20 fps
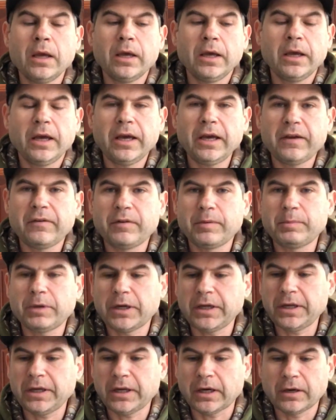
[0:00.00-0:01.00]
Hey
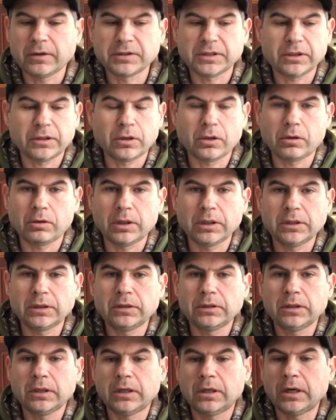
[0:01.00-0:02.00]
everybody, how's it going?
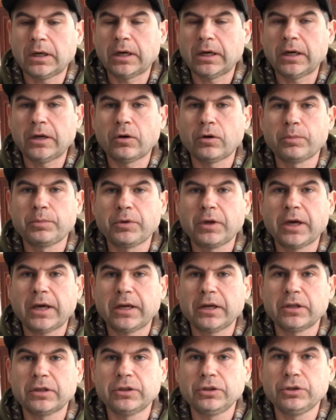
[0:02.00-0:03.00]
I hope you had a
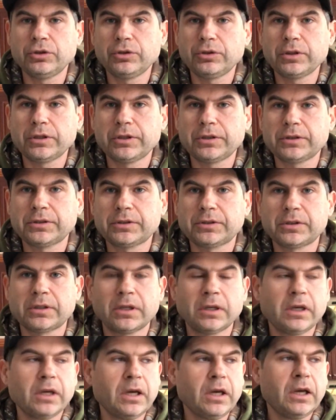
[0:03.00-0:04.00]
good New Year's.
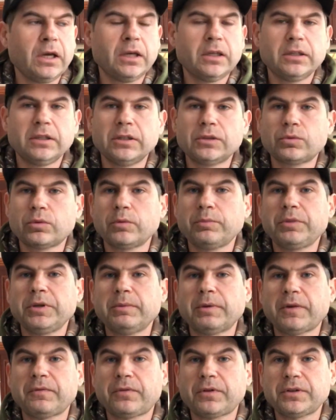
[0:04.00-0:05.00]
This will be
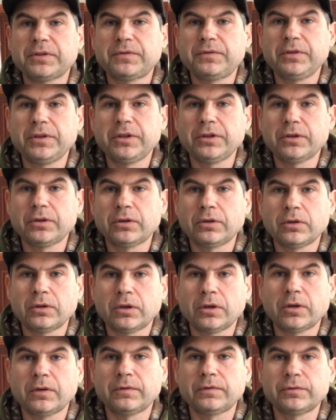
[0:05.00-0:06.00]
my first video
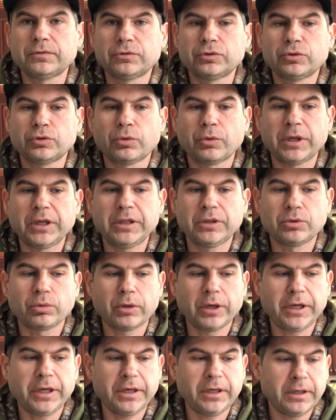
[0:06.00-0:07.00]
of
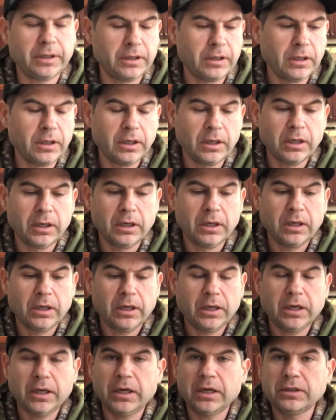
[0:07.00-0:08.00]
2020.
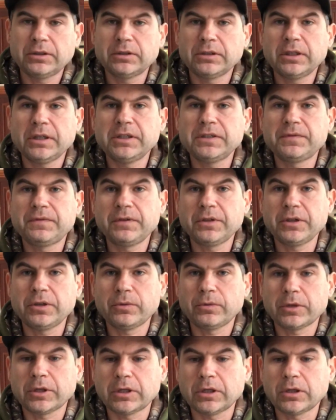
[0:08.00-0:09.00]
In today's video,
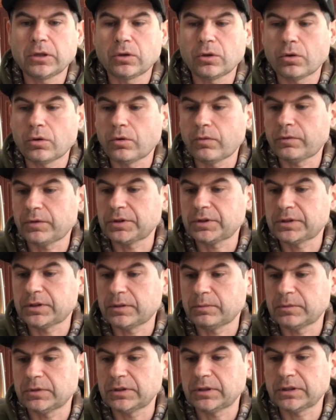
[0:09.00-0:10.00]
we're gonna go over
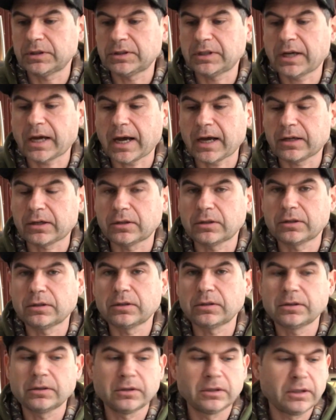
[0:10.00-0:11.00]
some of the
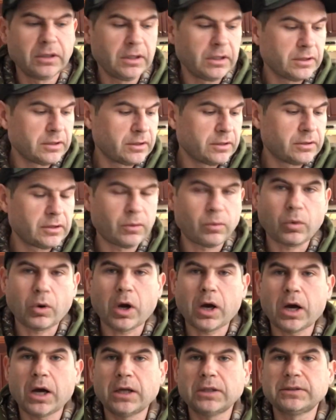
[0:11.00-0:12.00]
tackle, the
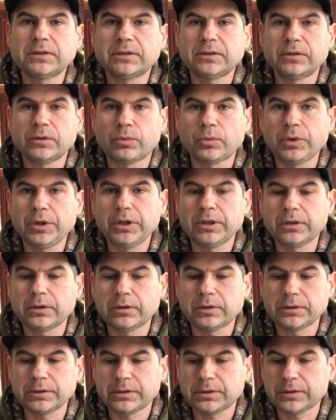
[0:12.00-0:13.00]
rods, the
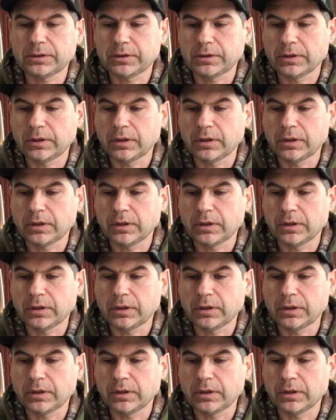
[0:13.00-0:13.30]
reels,